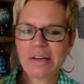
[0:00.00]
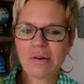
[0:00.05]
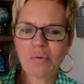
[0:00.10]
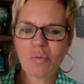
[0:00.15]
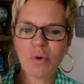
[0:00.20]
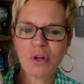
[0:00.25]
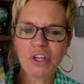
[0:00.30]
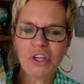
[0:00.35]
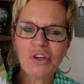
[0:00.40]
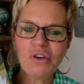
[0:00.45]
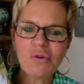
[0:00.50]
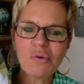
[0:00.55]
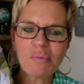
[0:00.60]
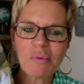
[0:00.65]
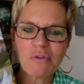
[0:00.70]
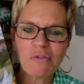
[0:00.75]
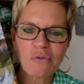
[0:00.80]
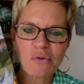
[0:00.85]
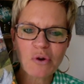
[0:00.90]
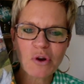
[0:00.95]

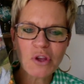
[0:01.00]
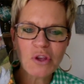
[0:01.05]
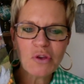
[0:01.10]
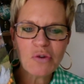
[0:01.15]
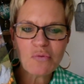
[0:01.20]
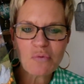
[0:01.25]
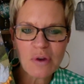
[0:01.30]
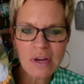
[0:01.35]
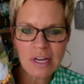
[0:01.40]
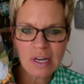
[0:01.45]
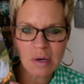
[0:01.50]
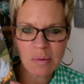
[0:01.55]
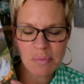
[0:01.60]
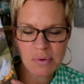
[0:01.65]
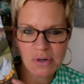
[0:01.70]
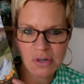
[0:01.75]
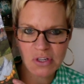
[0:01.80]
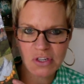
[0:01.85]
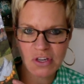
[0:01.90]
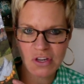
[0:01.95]
Before you read a
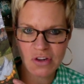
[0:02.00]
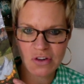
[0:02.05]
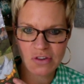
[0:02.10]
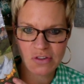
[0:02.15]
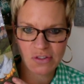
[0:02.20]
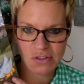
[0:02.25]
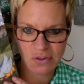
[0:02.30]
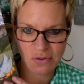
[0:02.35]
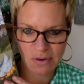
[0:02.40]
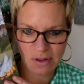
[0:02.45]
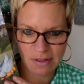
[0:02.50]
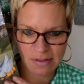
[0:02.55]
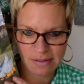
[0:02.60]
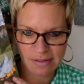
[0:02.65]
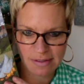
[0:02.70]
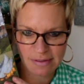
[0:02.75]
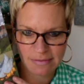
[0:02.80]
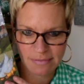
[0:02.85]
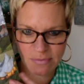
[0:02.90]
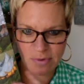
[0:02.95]
book to your students,